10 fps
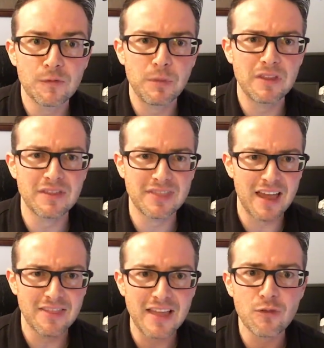but
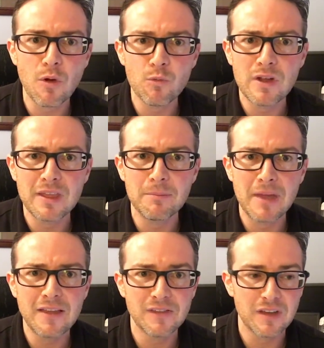that's what really
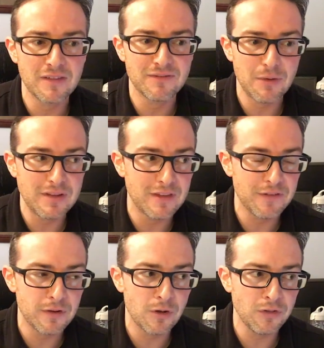makes it very
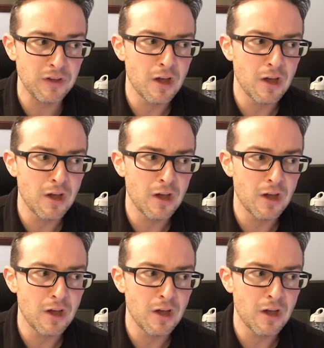difficult.